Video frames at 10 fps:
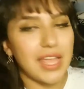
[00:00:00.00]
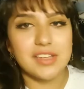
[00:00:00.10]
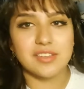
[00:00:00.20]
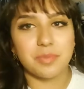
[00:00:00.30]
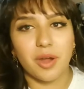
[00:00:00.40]

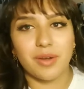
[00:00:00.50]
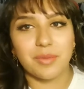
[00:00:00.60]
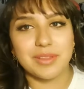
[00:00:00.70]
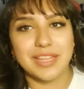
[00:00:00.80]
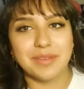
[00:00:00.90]
and just party
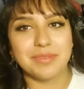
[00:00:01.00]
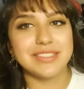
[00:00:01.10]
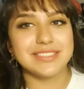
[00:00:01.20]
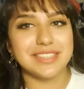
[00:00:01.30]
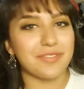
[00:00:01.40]
with them
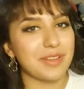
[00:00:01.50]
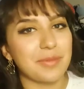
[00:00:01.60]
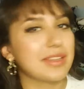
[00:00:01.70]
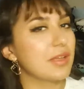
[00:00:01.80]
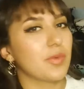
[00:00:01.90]
and stuff like
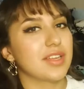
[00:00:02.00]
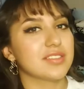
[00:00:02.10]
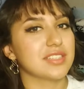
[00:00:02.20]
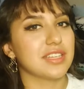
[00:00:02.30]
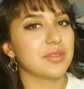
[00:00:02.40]
mean, Like, what
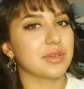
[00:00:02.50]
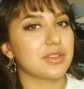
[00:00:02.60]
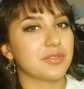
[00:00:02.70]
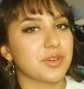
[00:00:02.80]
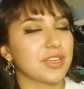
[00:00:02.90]
else do you do when you
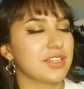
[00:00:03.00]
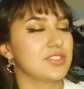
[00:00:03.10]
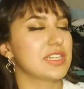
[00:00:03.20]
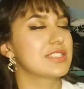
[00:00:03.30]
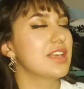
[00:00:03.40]
go to foreign
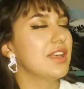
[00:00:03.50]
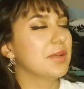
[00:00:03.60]
countries?